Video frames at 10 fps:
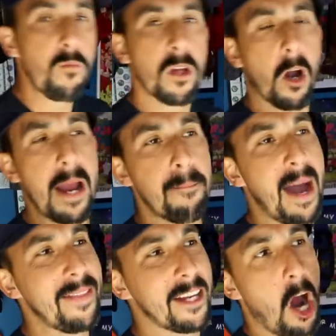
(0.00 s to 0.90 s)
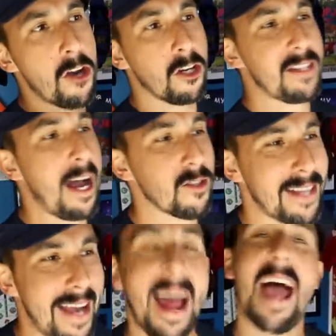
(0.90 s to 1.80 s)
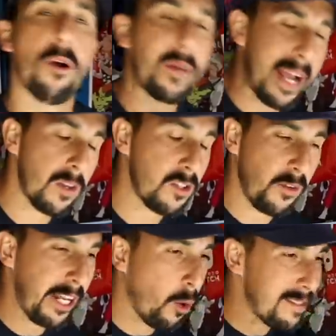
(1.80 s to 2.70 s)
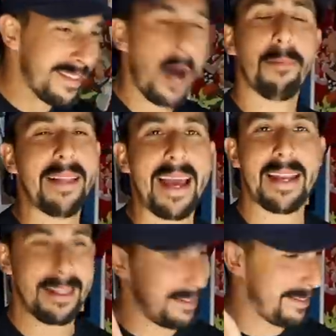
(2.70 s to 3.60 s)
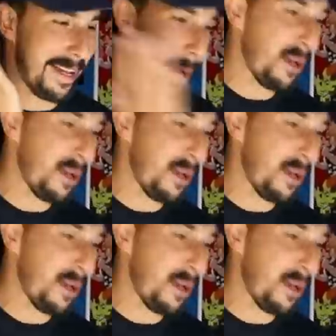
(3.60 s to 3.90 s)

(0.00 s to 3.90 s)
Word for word: All right, mind the gardeners outside. I don't care. This video was not planned. I just said I'm